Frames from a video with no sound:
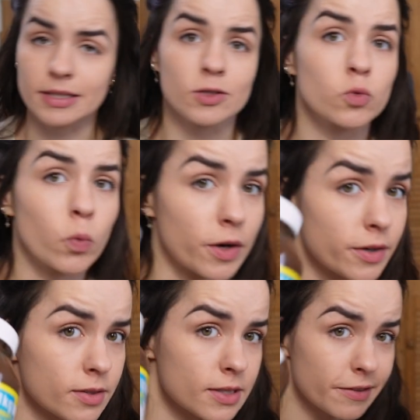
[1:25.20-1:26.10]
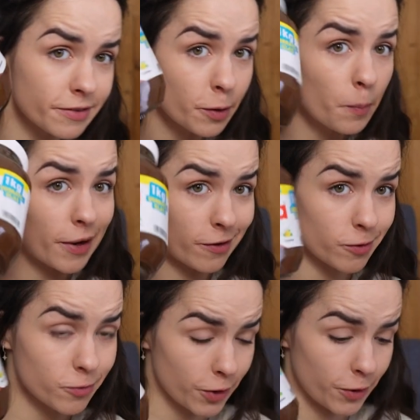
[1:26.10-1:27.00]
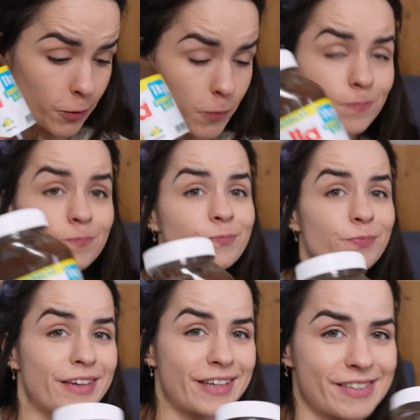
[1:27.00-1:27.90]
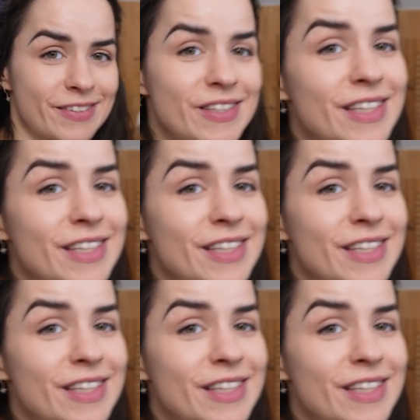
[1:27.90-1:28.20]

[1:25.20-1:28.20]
this works a little better for you. Because you